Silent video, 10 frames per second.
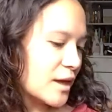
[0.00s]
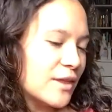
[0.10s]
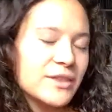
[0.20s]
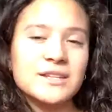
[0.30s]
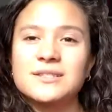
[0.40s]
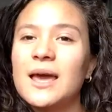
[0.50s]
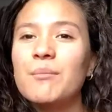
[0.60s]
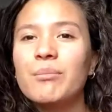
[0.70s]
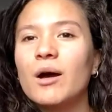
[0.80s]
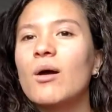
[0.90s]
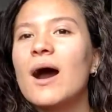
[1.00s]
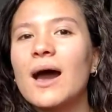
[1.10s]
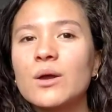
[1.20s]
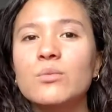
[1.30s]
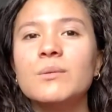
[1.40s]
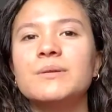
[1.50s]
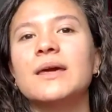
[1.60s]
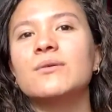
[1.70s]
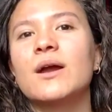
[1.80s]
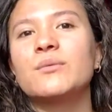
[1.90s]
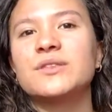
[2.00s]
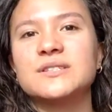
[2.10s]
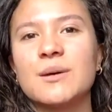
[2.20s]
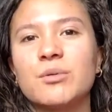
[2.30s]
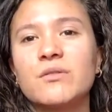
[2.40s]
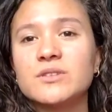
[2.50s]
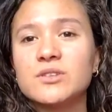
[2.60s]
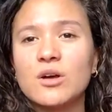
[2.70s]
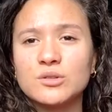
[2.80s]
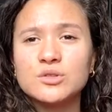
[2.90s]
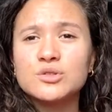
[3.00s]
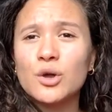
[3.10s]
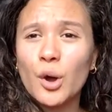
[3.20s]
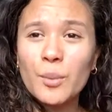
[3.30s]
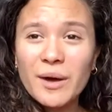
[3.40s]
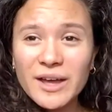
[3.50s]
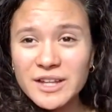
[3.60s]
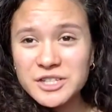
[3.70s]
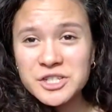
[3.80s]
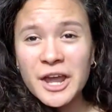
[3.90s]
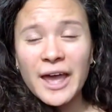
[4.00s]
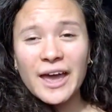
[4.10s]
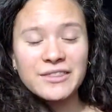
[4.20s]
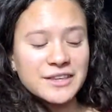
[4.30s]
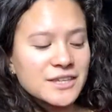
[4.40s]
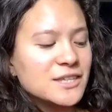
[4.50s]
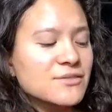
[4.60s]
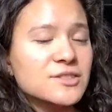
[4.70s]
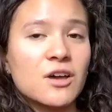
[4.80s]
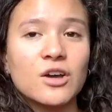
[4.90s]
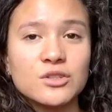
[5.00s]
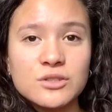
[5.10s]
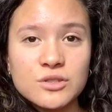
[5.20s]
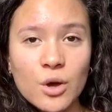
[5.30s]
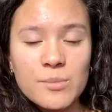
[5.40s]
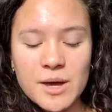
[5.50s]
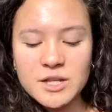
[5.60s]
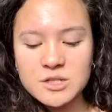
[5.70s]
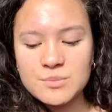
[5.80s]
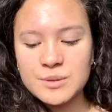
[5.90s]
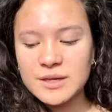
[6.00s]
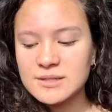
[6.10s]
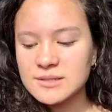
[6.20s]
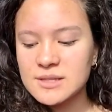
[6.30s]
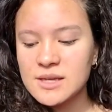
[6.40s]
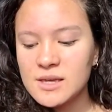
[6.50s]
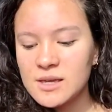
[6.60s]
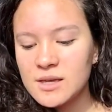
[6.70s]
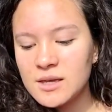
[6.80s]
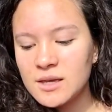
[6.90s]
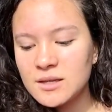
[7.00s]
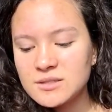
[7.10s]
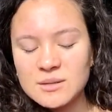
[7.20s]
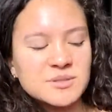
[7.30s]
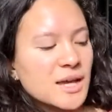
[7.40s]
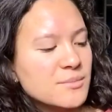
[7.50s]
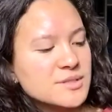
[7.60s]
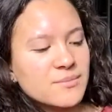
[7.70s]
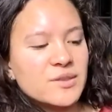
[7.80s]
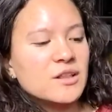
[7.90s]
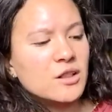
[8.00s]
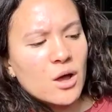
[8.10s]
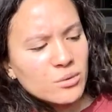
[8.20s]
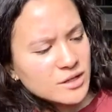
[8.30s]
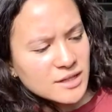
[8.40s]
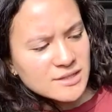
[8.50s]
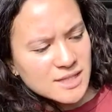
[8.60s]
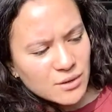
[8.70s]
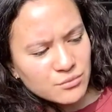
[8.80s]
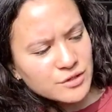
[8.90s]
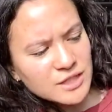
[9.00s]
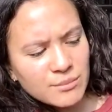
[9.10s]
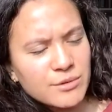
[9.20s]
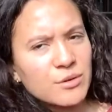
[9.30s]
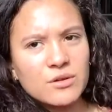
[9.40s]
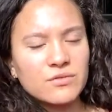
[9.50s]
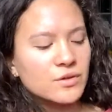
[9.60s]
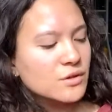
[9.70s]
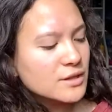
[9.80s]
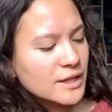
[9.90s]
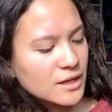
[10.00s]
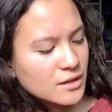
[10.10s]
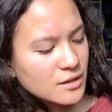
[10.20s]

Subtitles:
And then tempo, I will play around with the tempo of a song so much and the key of the song so much because sometimes something lower can sound really beautiful. Like,